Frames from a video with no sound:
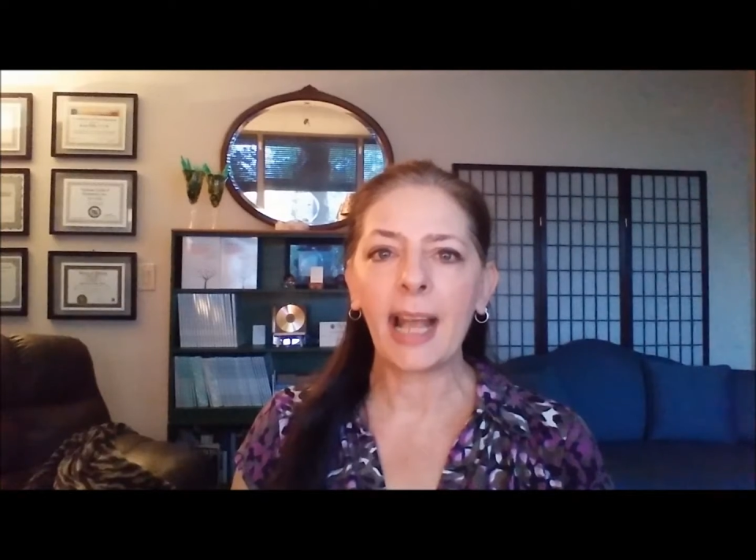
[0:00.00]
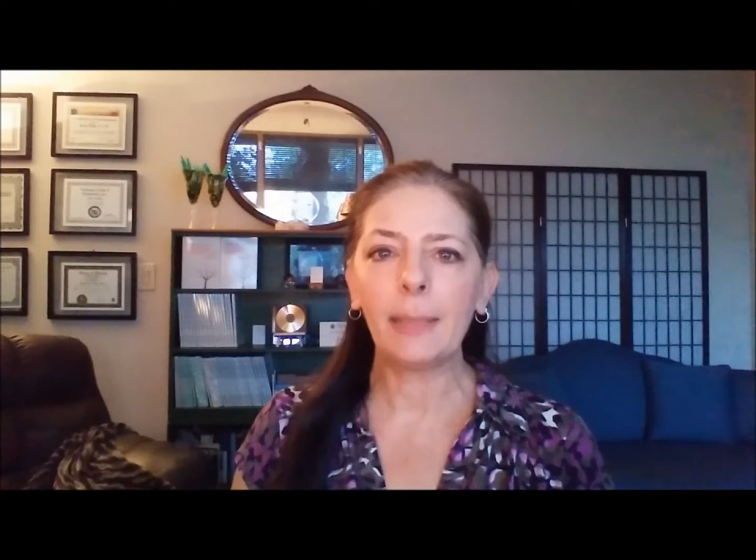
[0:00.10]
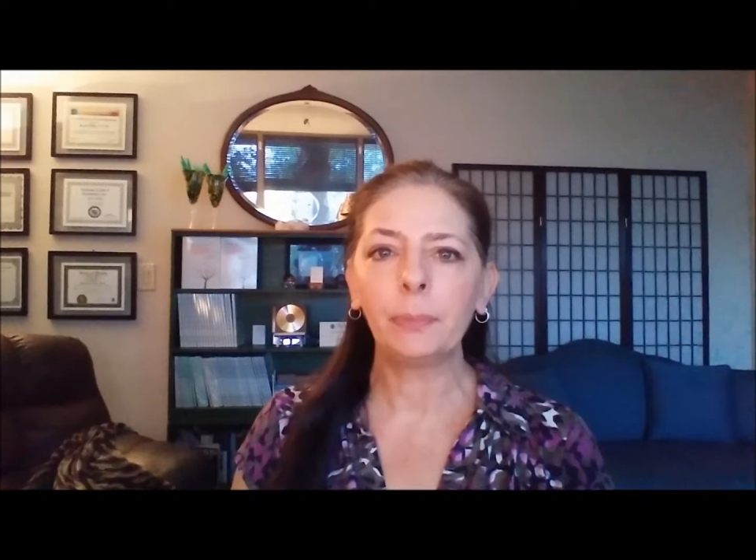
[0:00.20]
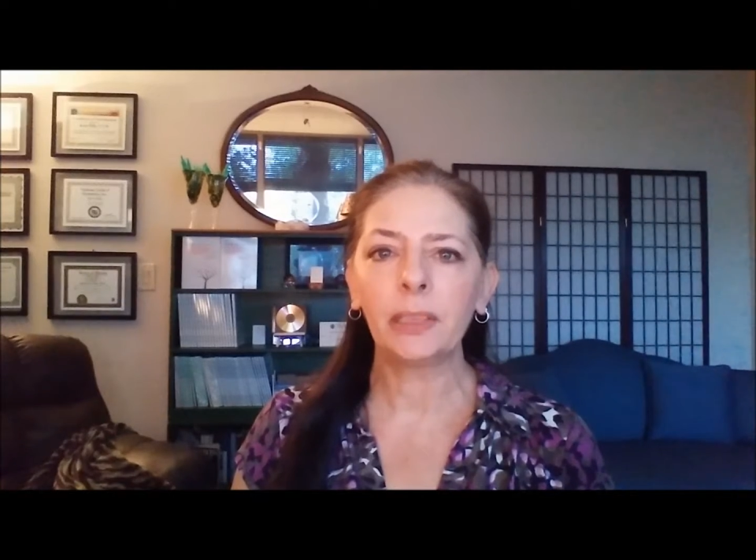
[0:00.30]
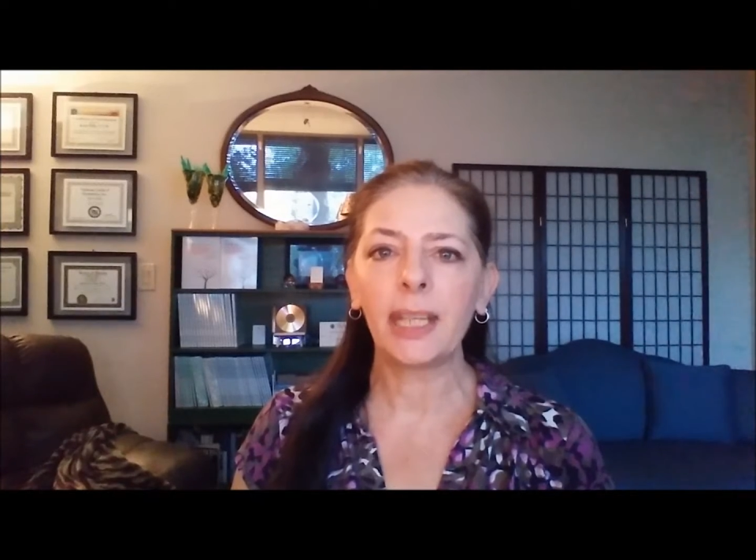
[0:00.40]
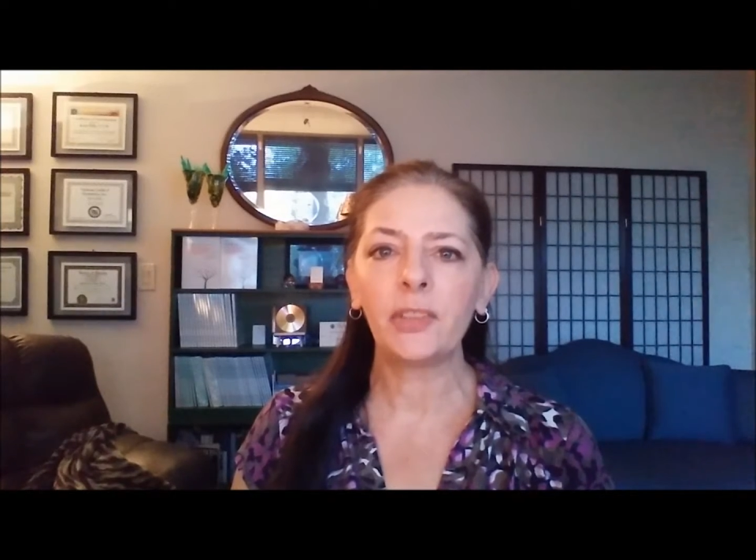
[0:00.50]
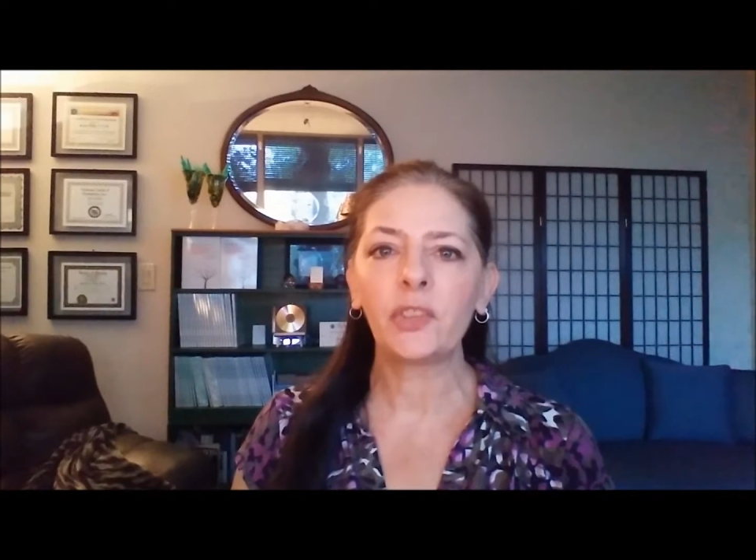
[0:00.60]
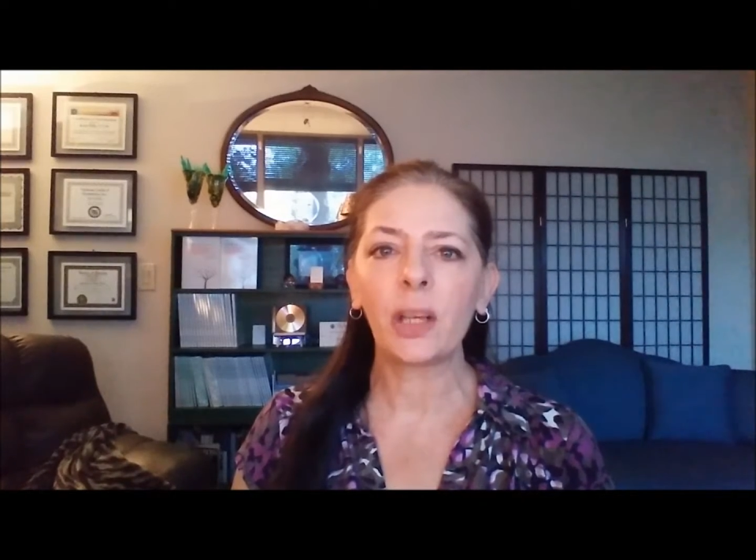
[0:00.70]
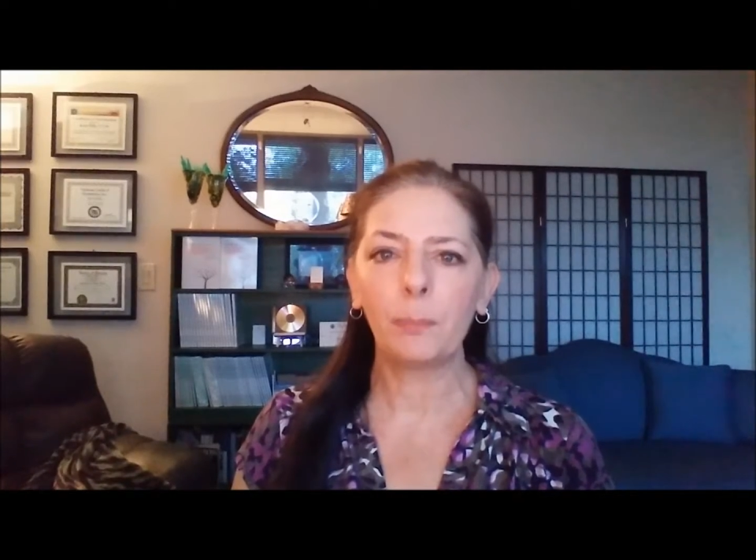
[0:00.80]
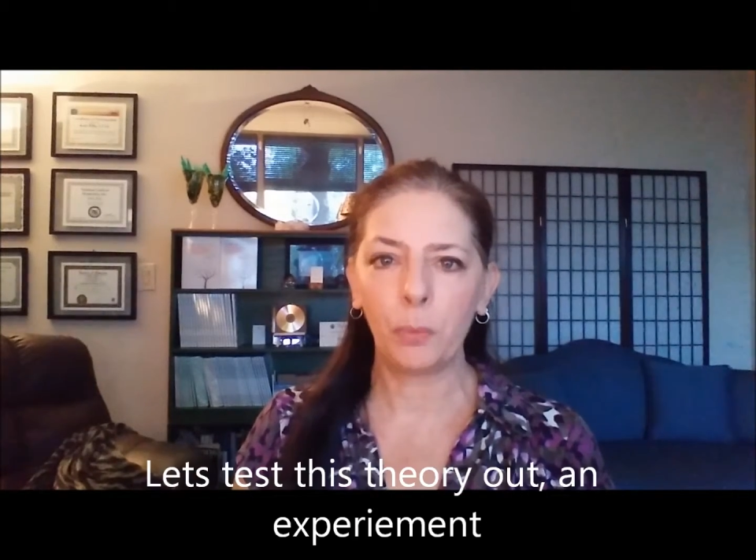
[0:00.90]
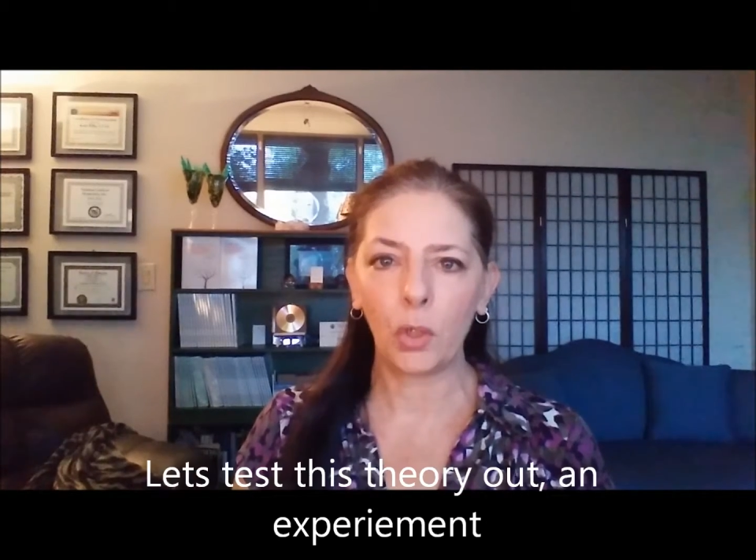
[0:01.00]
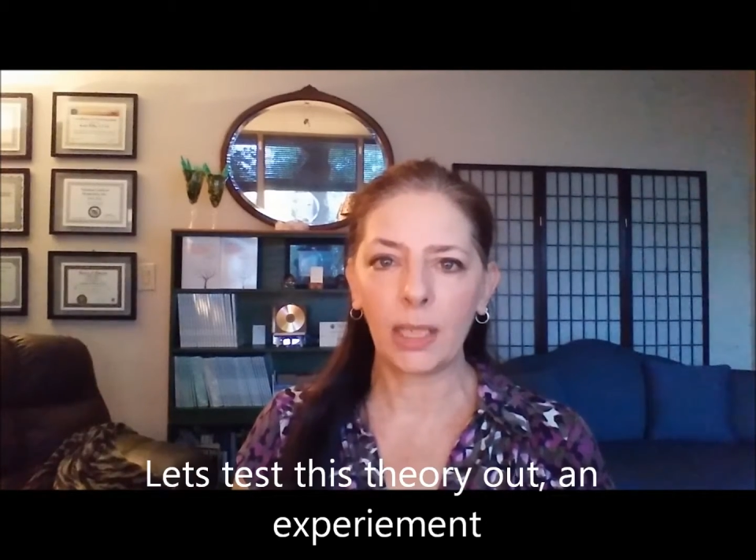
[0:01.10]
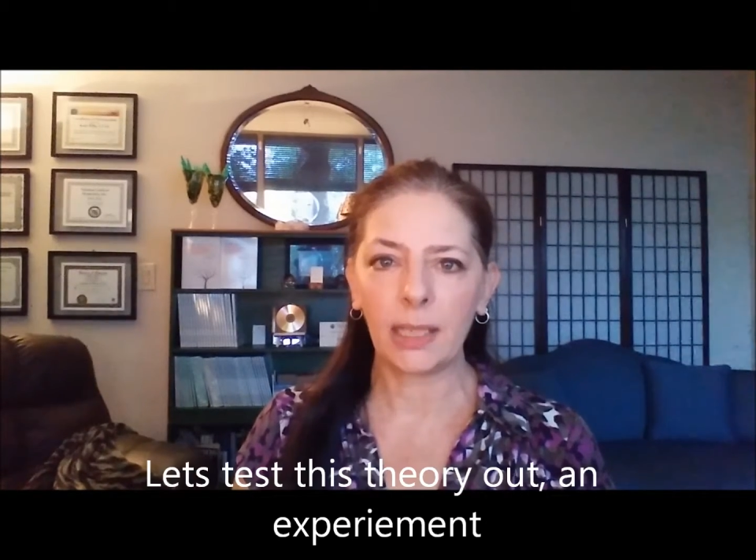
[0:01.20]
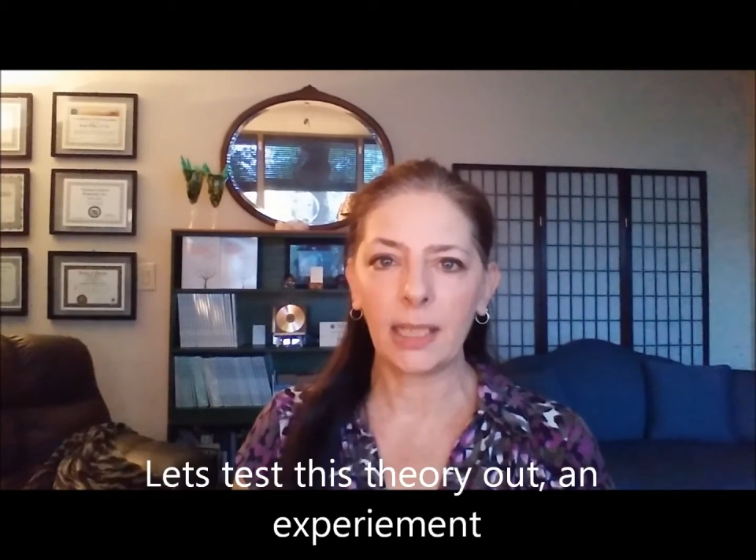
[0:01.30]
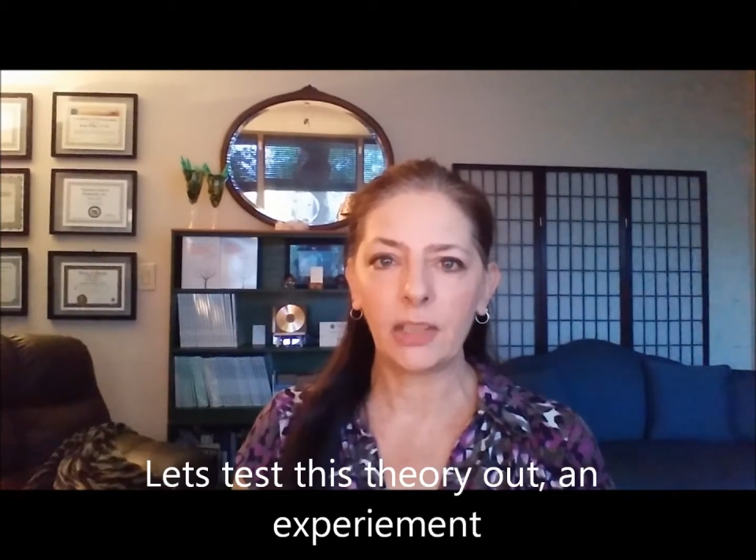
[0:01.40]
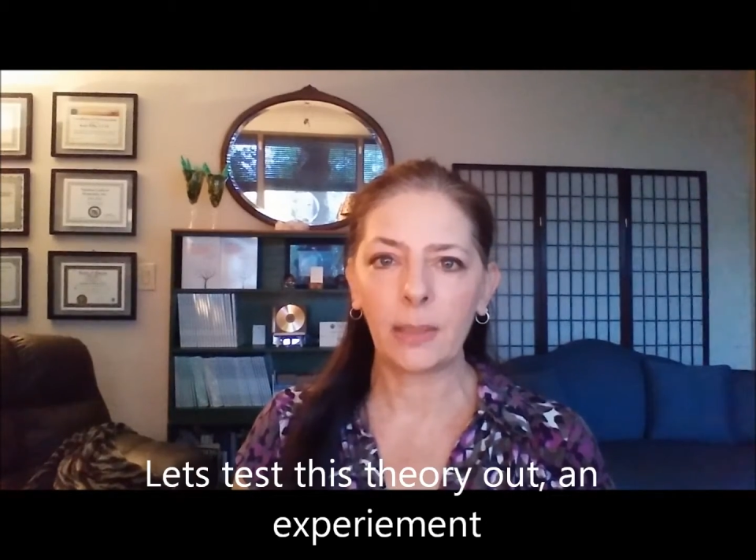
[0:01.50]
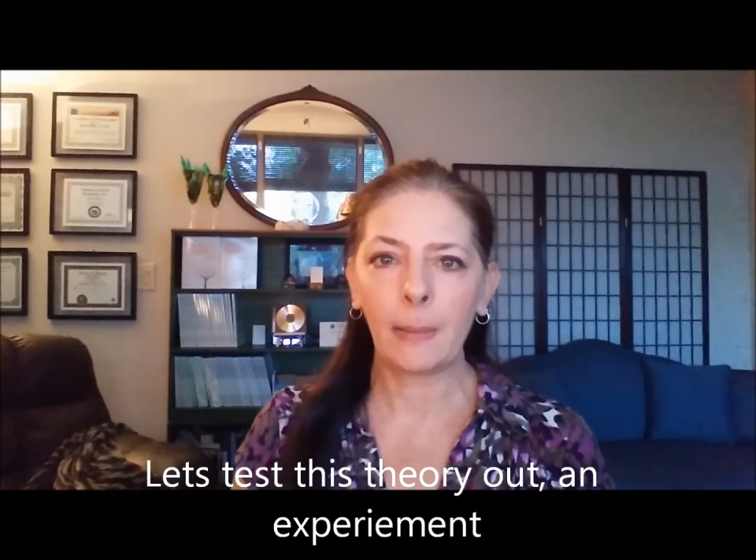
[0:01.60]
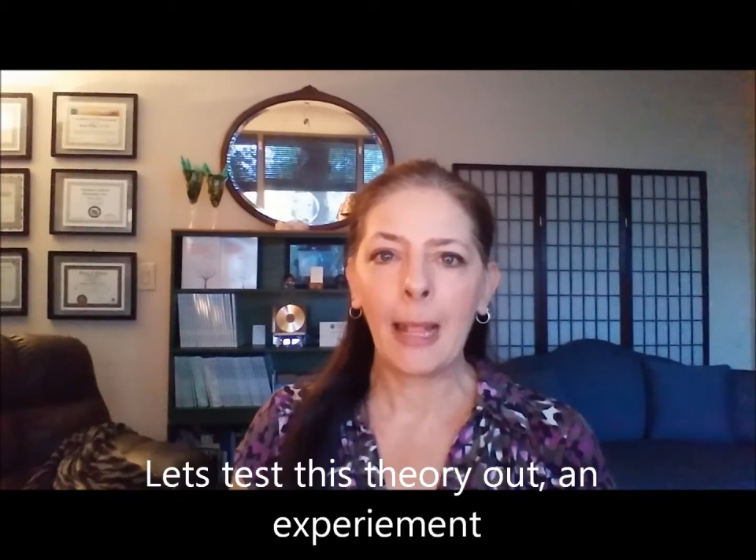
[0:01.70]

I placed a book in it.